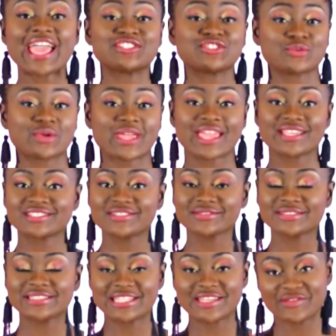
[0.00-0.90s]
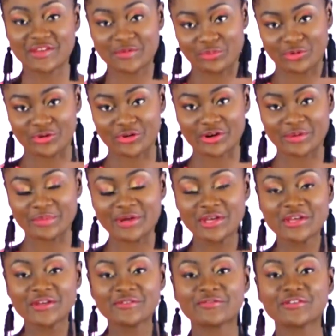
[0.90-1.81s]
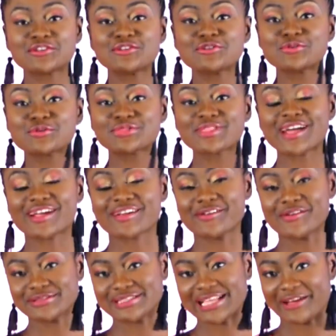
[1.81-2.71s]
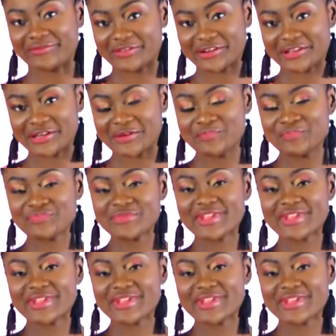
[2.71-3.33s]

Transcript: educational TV program for youth across Africa.